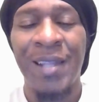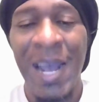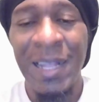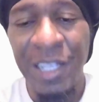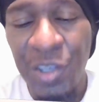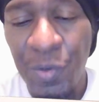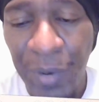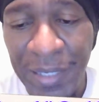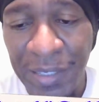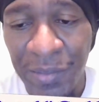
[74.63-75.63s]
Not the new
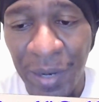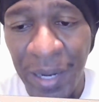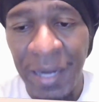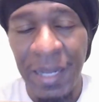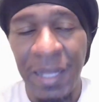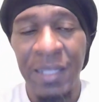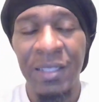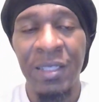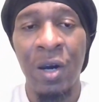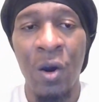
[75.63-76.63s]
Price is Right,
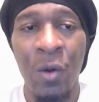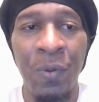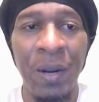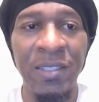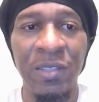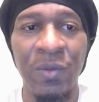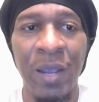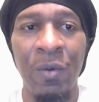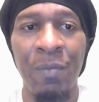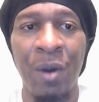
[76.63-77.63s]
the old Price is
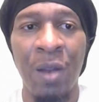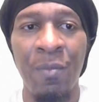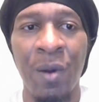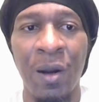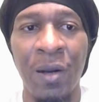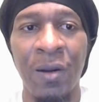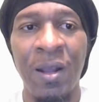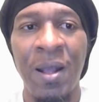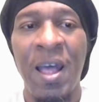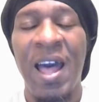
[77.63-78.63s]
Right with Bob Barker.